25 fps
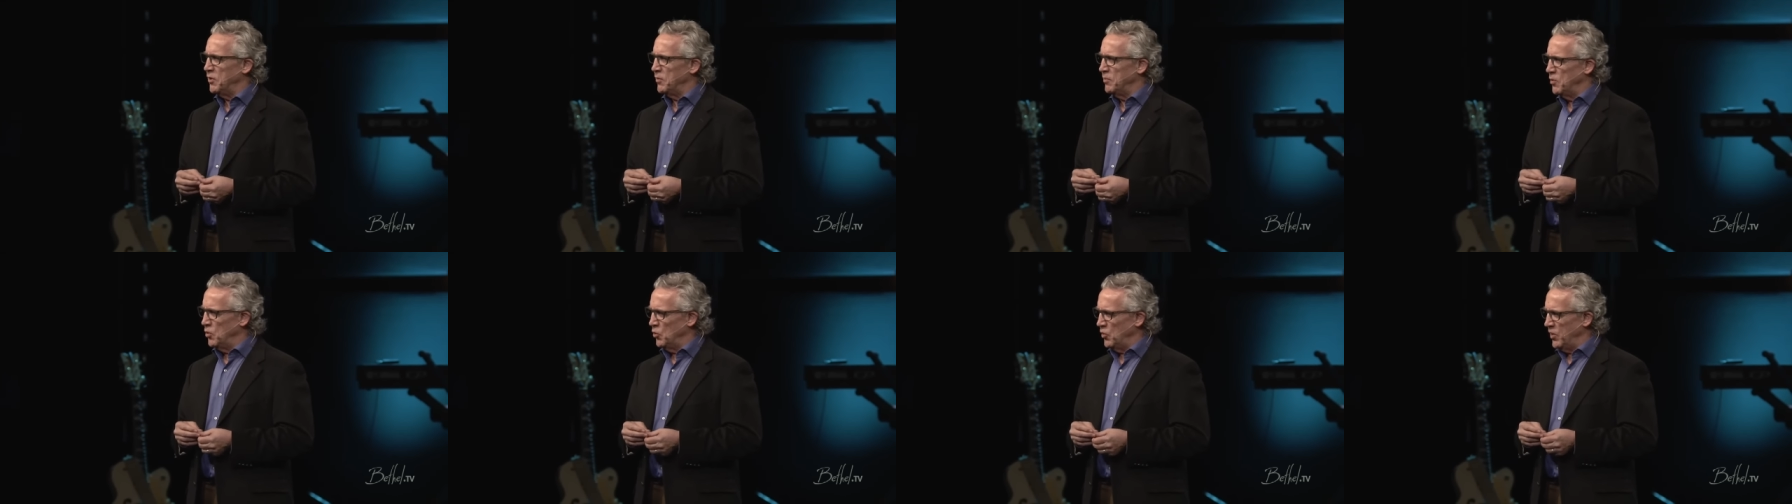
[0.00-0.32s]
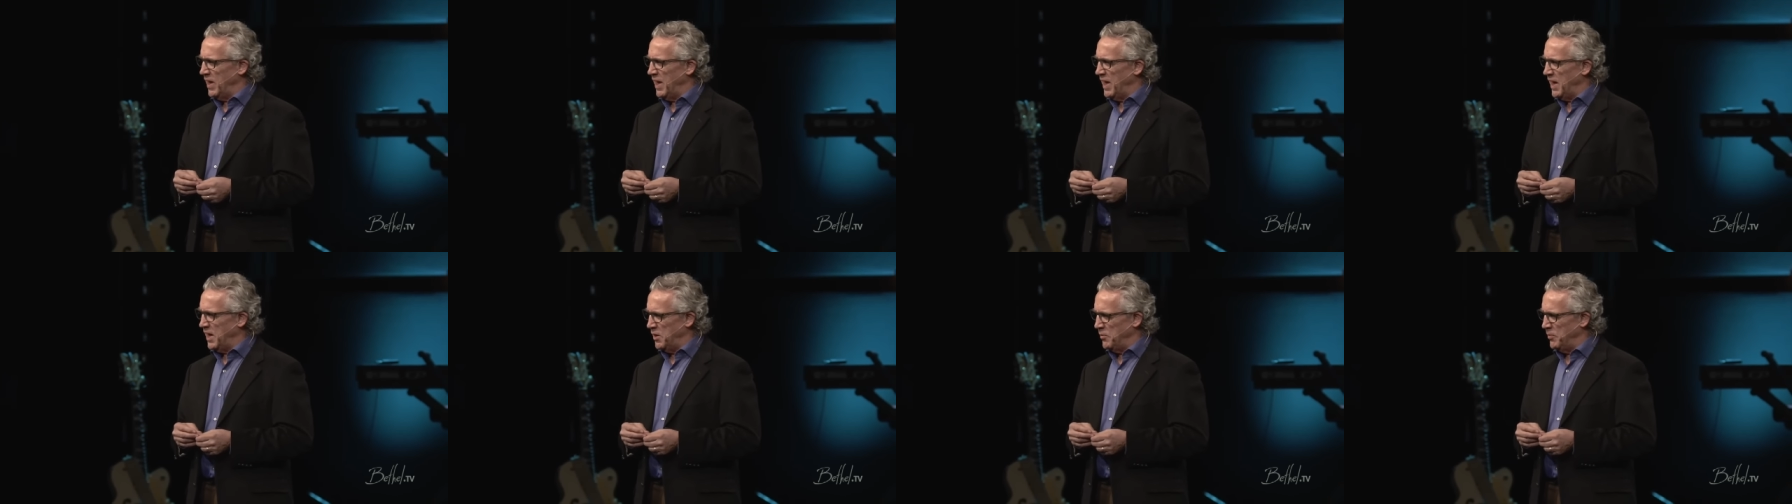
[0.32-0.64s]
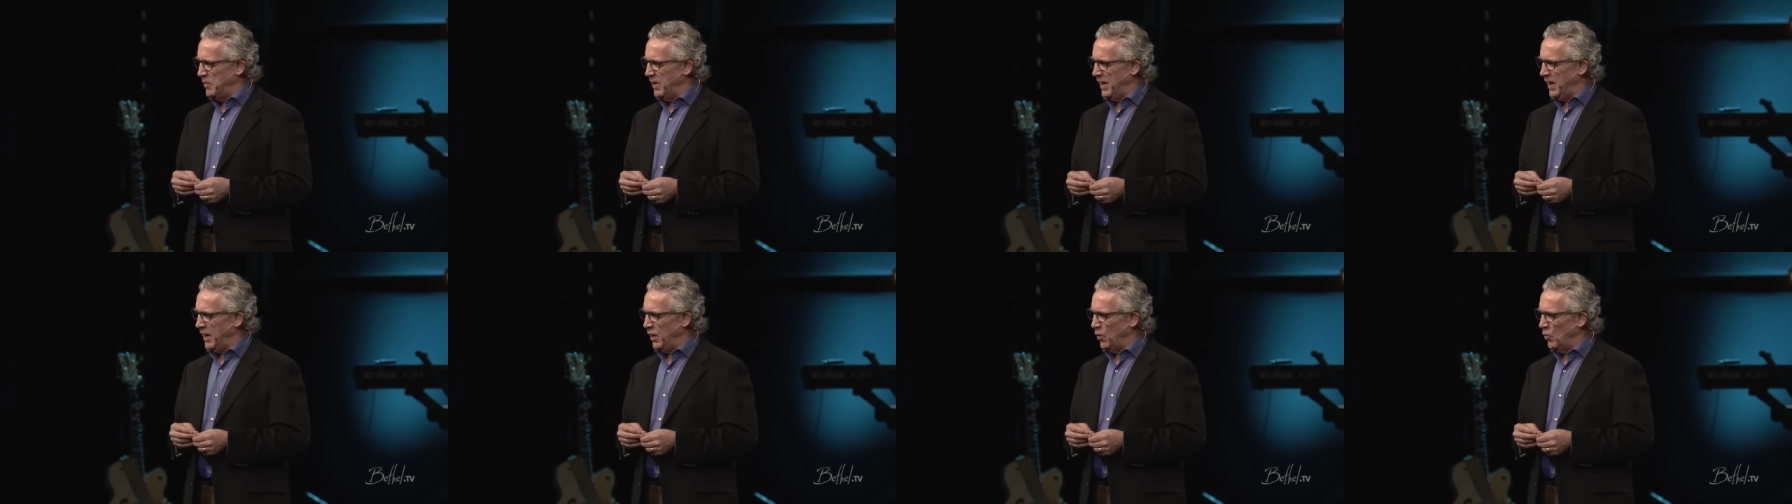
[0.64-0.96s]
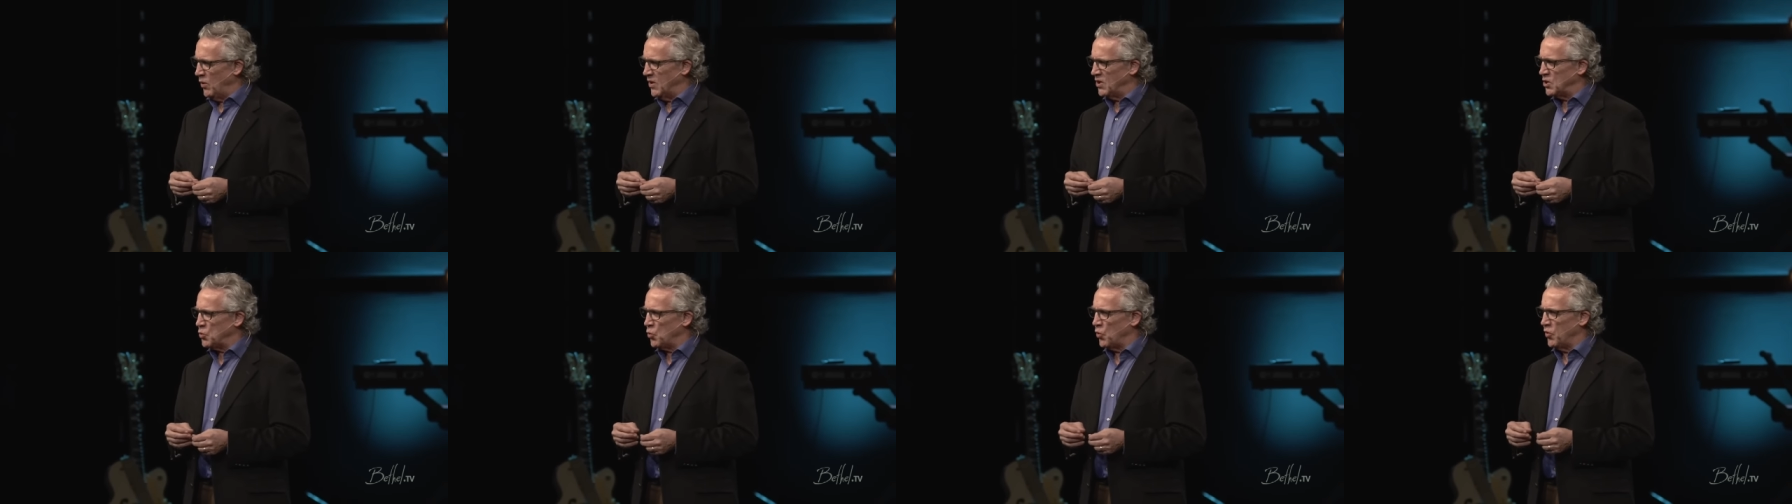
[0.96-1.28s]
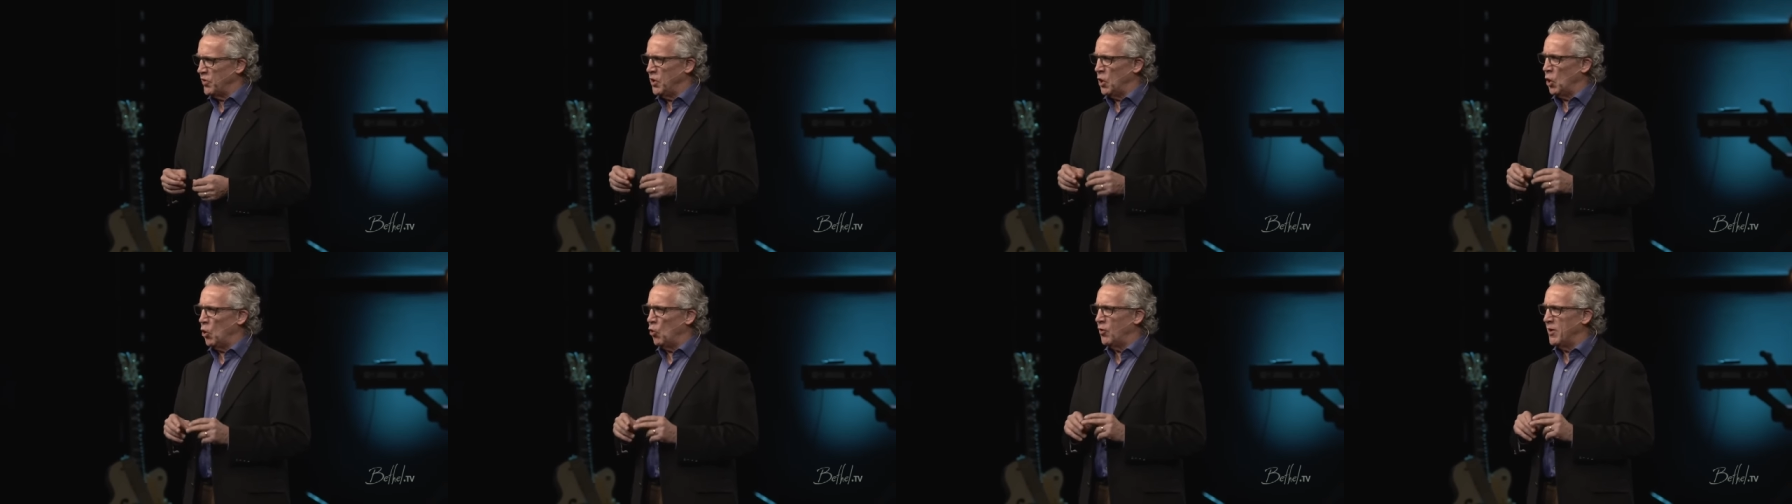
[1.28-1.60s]
Moody had a meeting once where
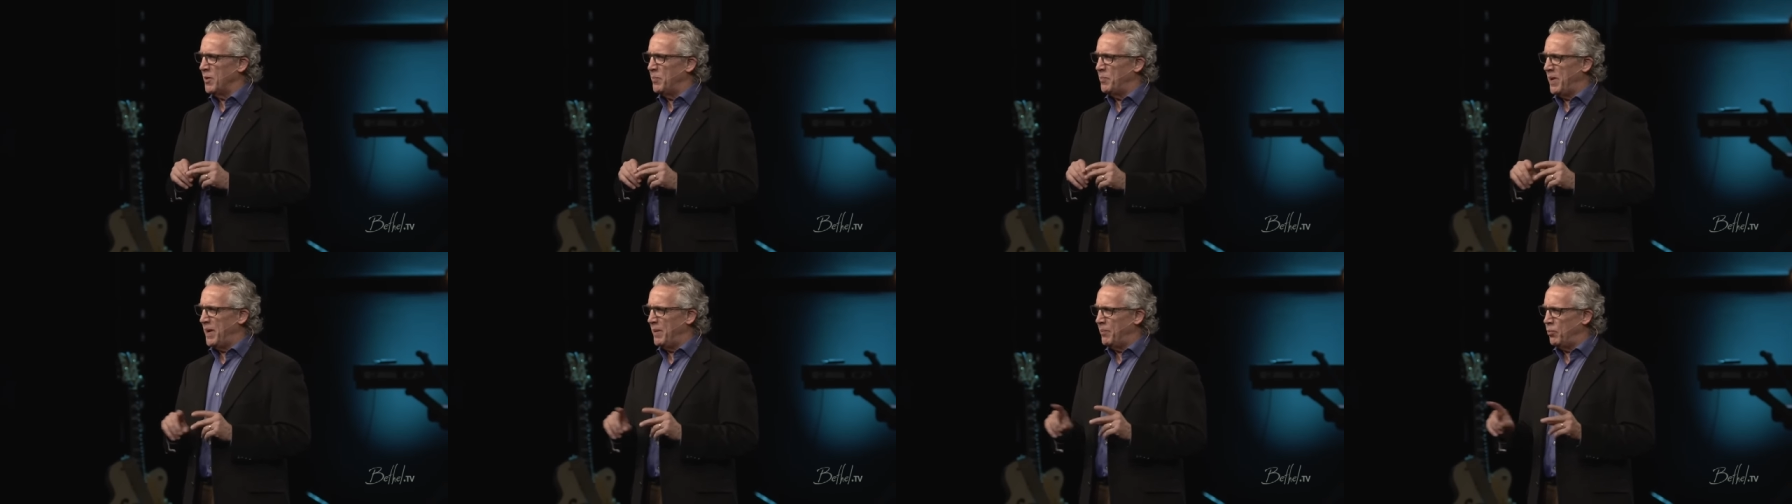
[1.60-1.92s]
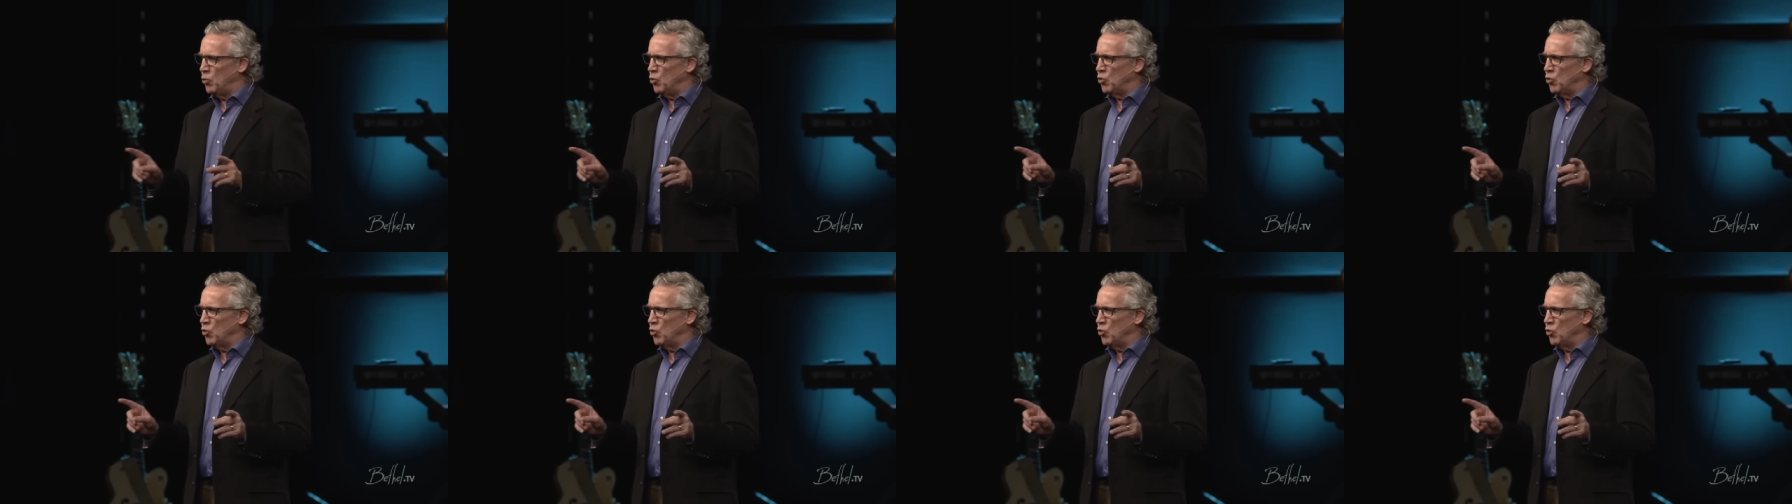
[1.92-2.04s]
the only people